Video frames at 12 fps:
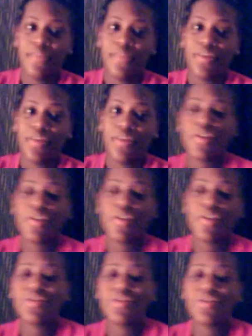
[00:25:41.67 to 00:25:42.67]
it's
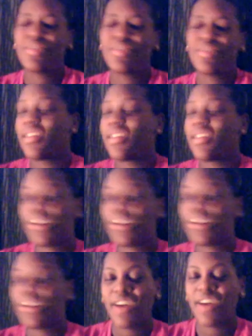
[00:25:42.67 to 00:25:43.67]
just, you
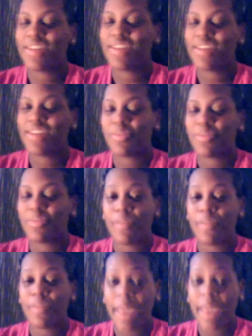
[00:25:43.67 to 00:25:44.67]
guys, it's the most
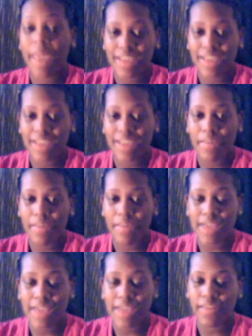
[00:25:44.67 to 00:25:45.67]
amazing, amazing
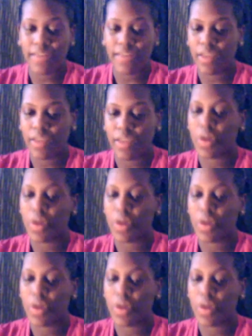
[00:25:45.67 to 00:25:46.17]
feeling in the world.